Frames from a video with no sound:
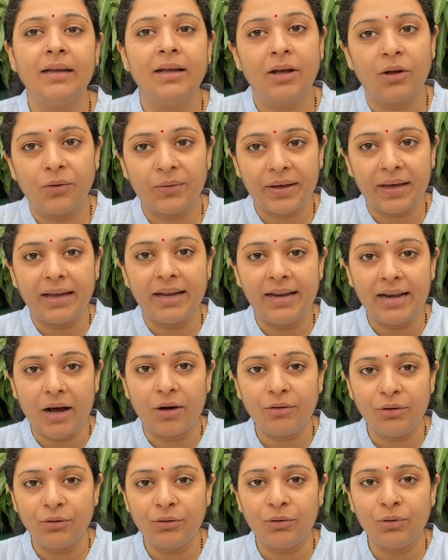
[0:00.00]
Okay, now
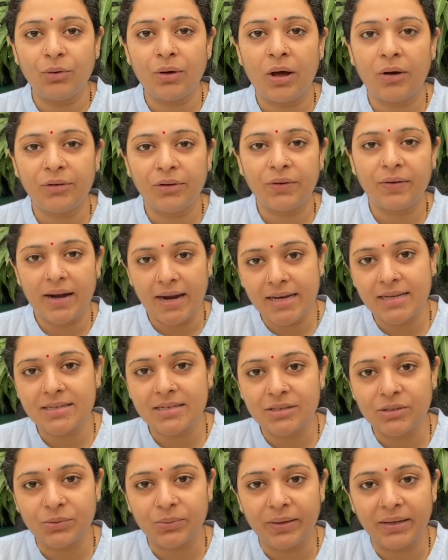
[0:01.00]
you know how your eyes are
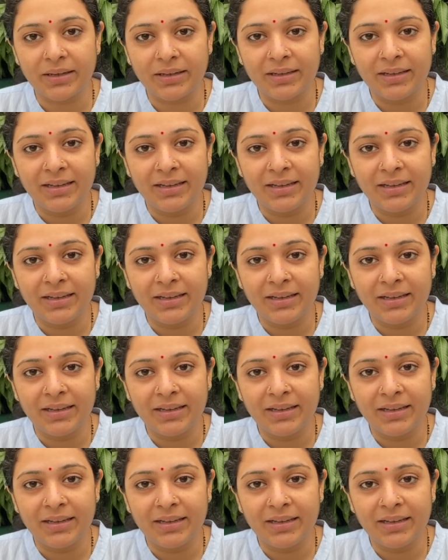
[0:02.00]
doing.